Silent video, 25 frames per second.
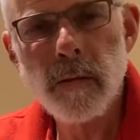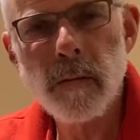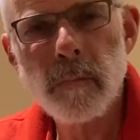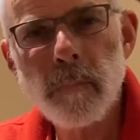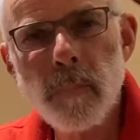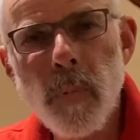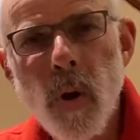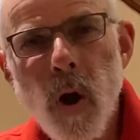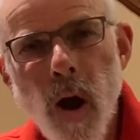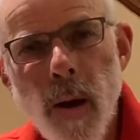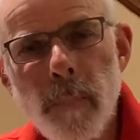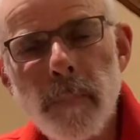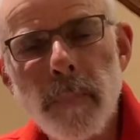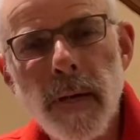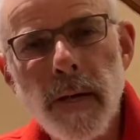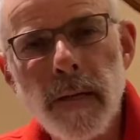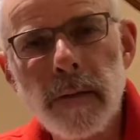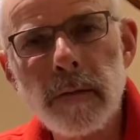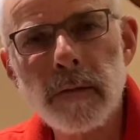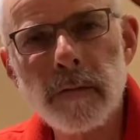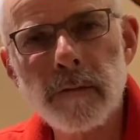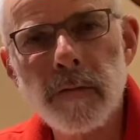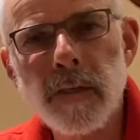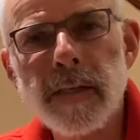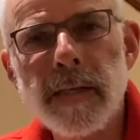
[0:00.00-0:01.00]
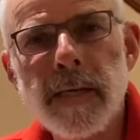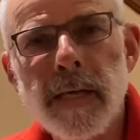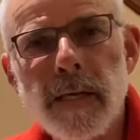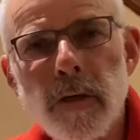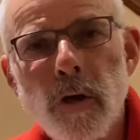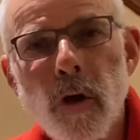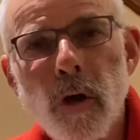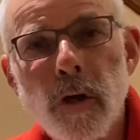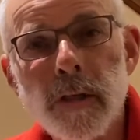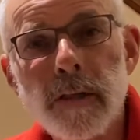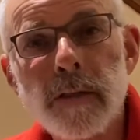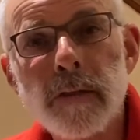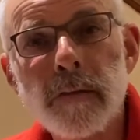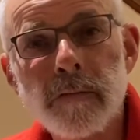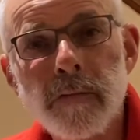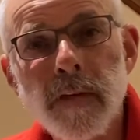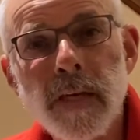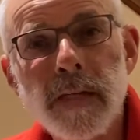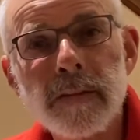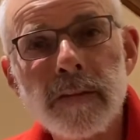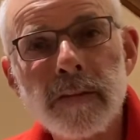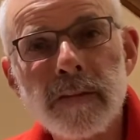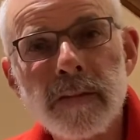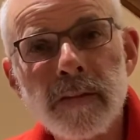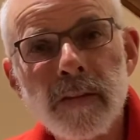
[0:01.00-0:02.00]
pop out of a chaotic
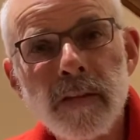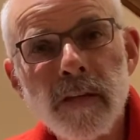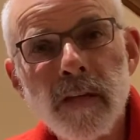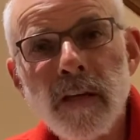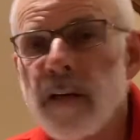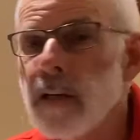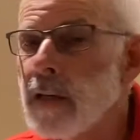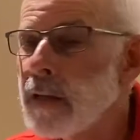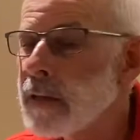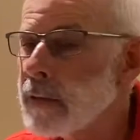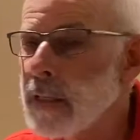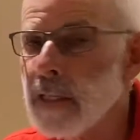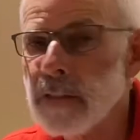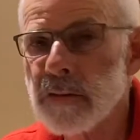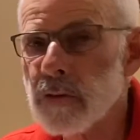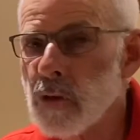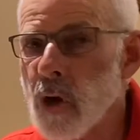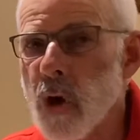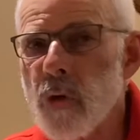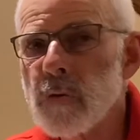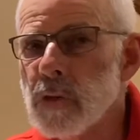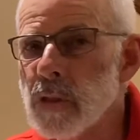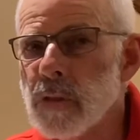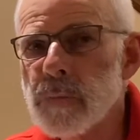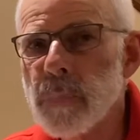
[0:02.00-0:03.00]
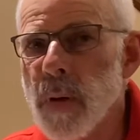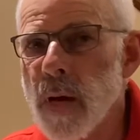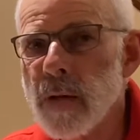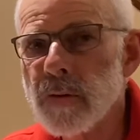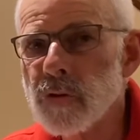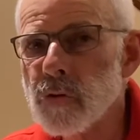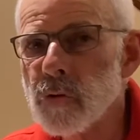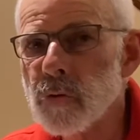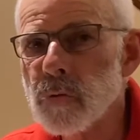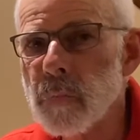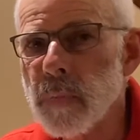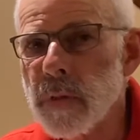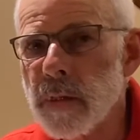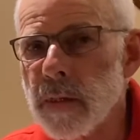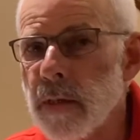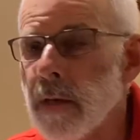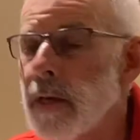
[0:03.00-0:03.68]
event? That's always puzzled me.